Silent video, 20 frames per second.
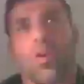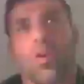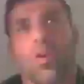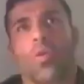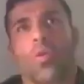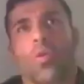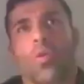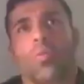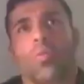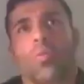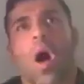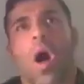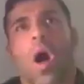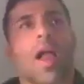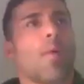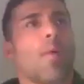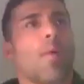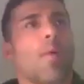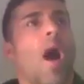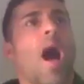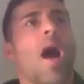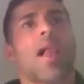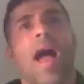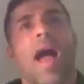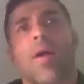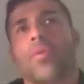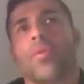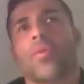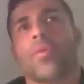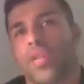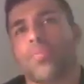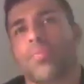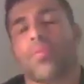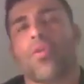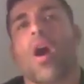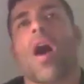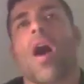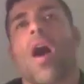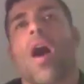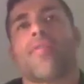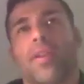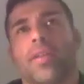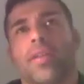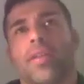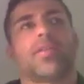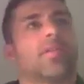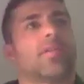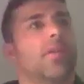while I was in Providence,